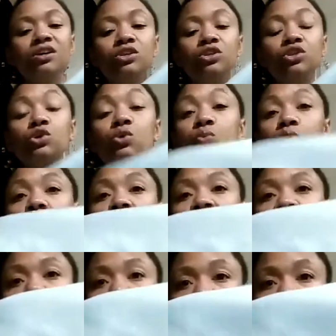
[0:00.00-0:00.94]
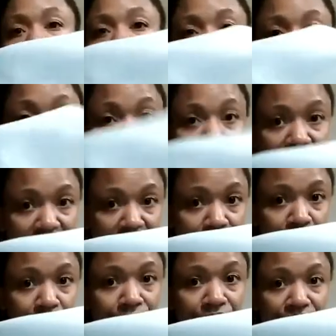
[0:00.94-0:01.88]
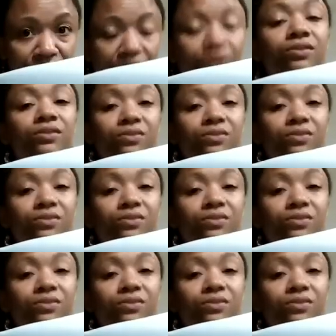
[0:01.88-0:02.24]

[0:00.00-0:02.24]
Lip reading: you'll want some light blue felt,